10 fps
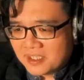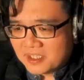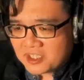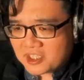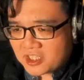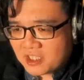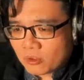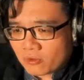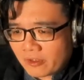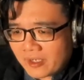
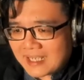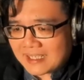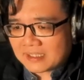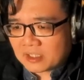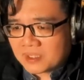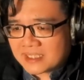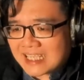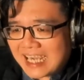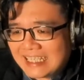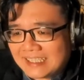seborrheic
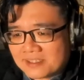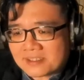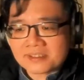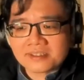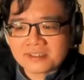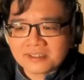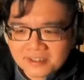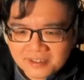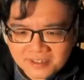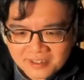dermatitis?
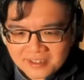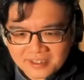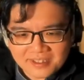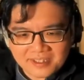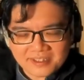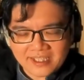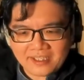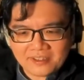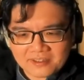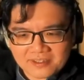Huh? Is
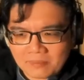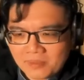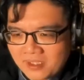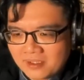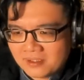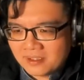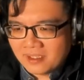that something